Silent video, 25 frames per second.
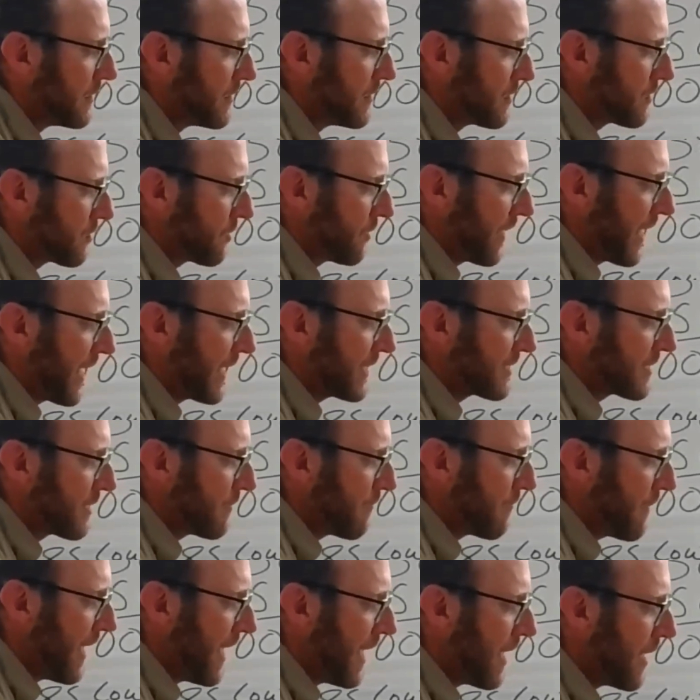So that's
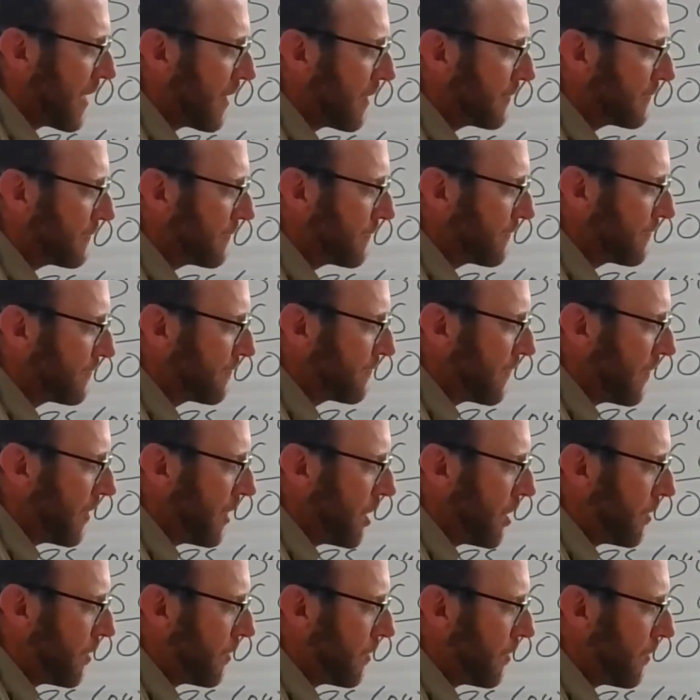about
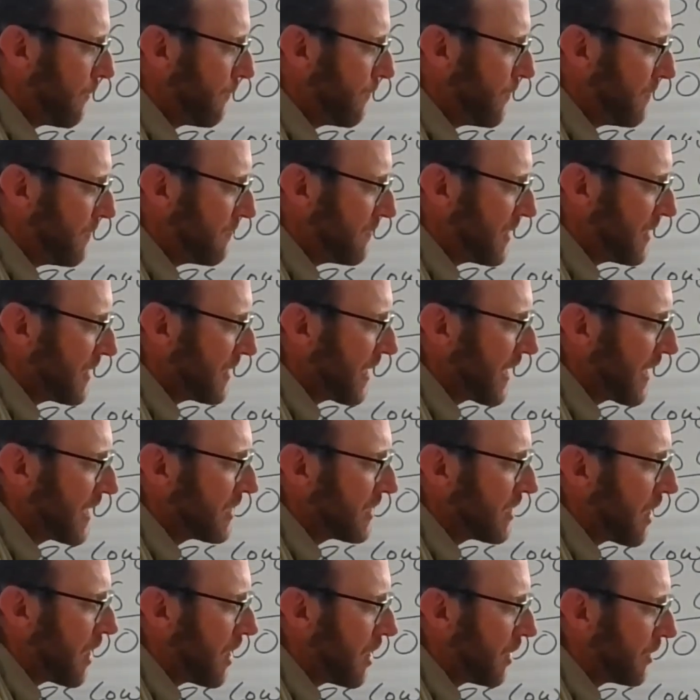
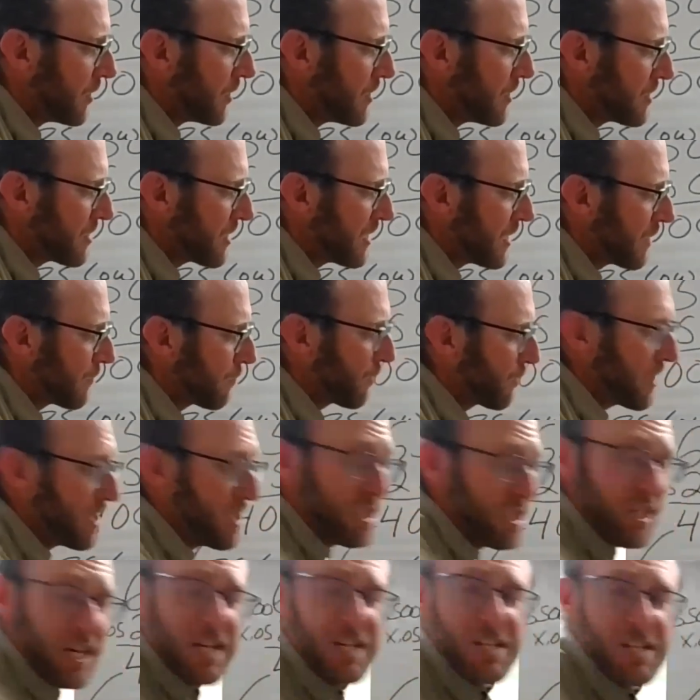$59 in
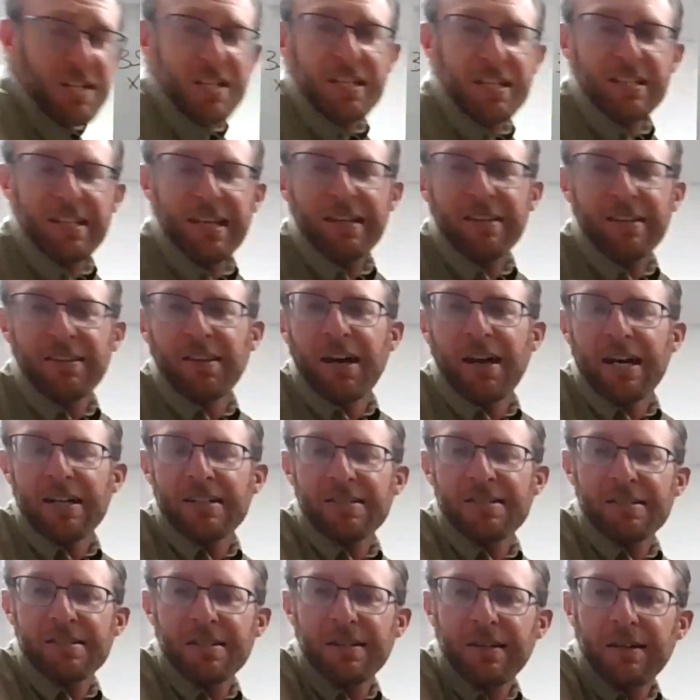depreciation and death
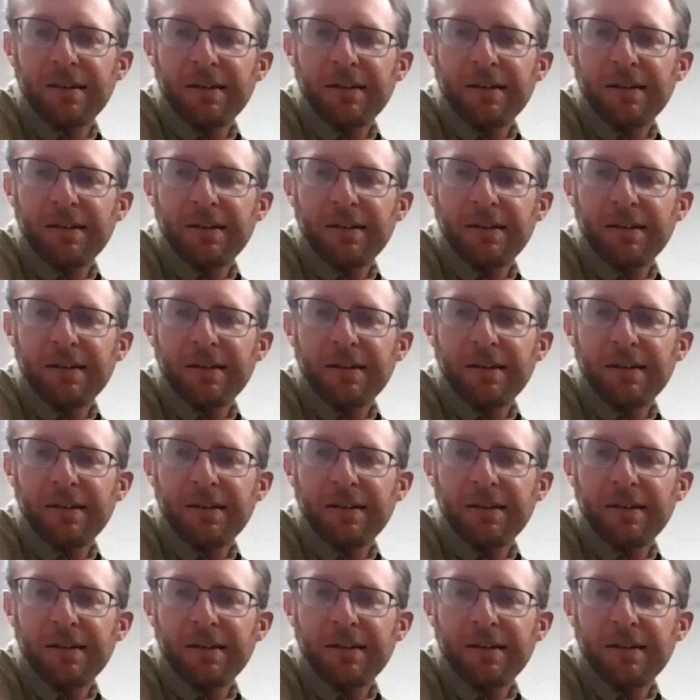loss.